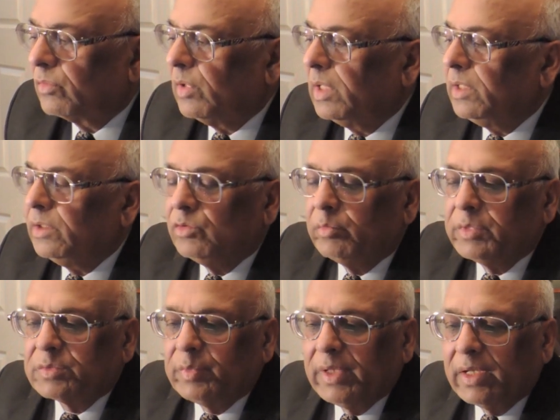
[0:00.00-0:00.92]
Or why did you
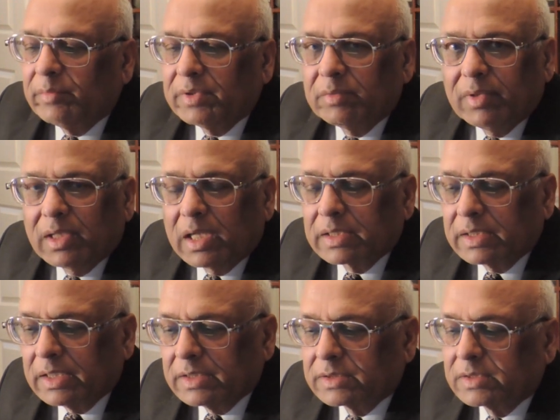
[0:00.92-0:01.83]
misbehave with me like
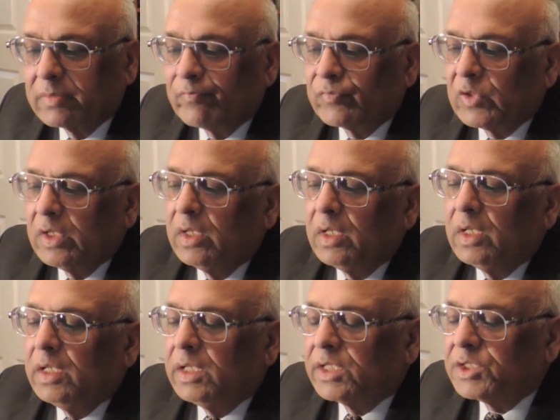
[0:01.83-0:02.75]
this?
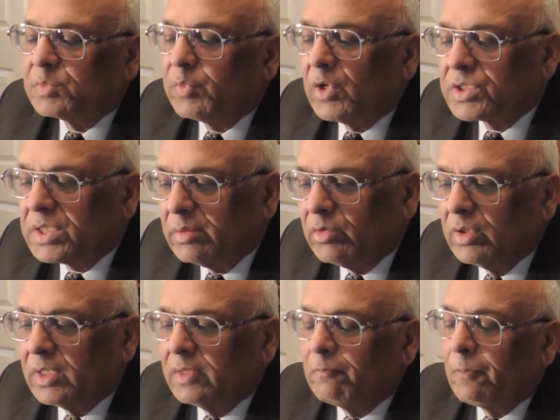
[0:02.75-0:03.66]
It is
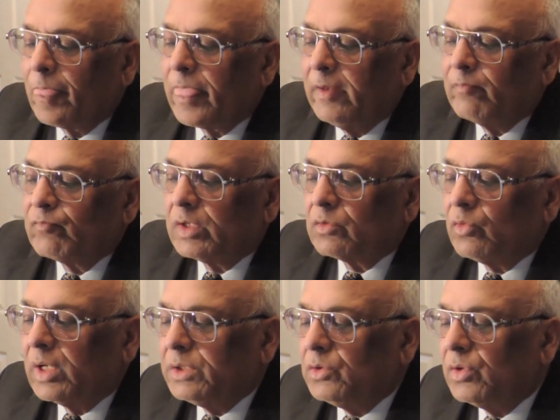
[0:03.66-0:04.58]
possible
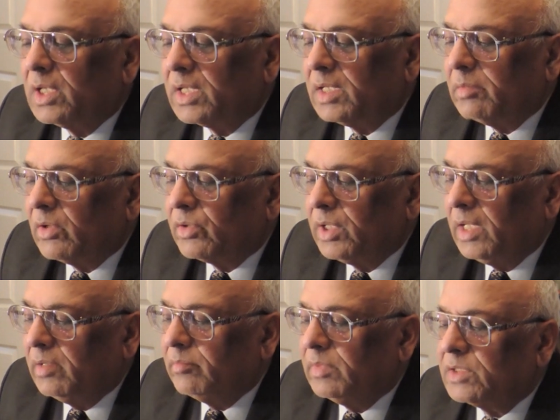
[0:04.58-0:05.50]
that what you heard about
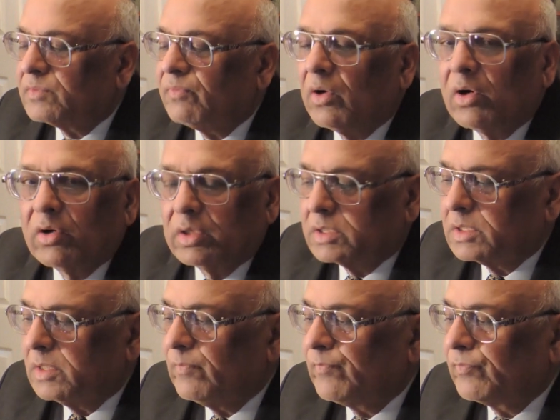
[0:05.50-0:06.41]
him is
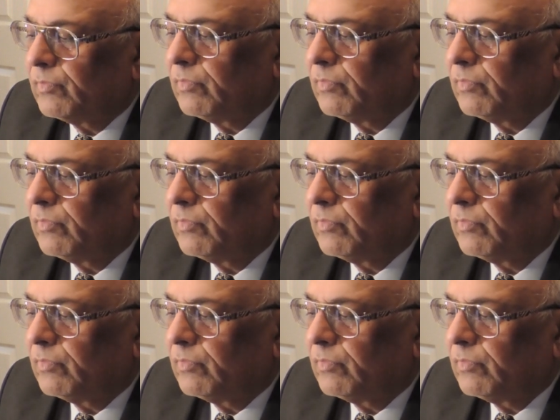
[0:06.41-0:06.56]
false